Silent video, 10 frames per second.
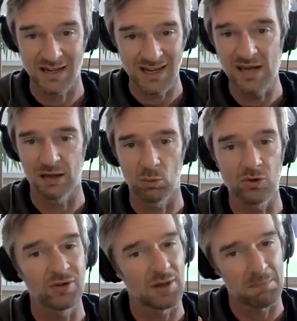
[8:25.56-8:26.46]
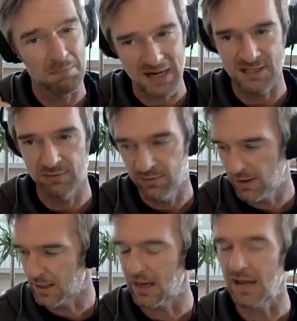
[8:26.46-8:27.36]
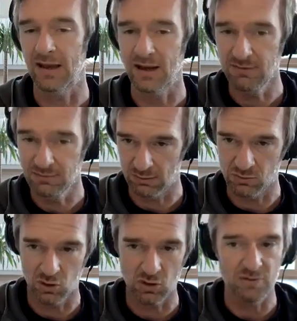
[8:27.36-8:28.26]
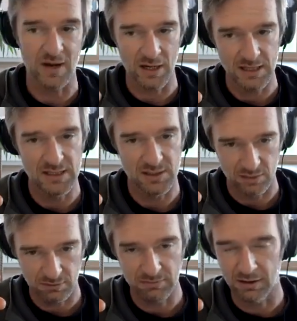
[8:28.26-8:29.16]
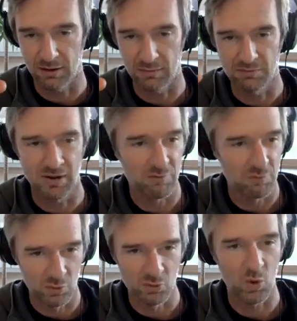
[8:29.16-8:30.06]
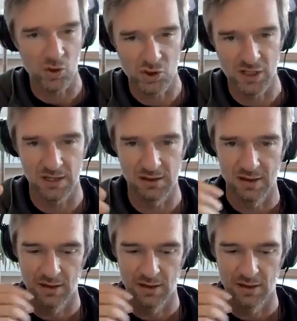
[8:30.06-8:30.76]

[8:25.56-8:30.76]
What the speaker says: again, it wasn't a massive thing, and there was lots of eyes. So everyone was watching.